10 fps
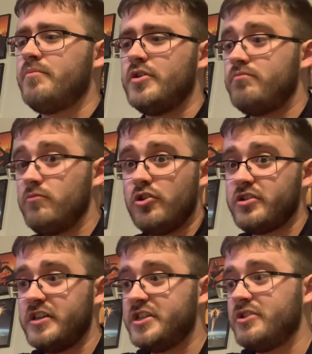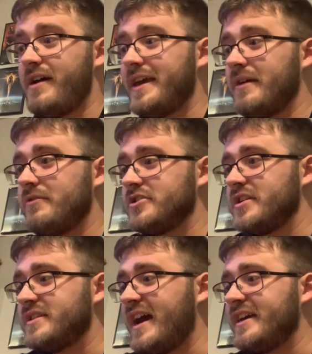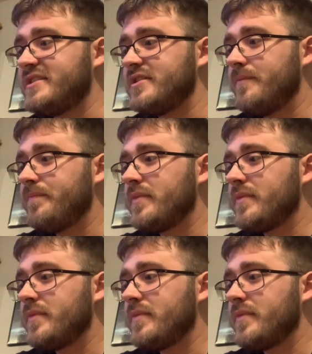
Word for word: but looks like they're still ain't giving us a date.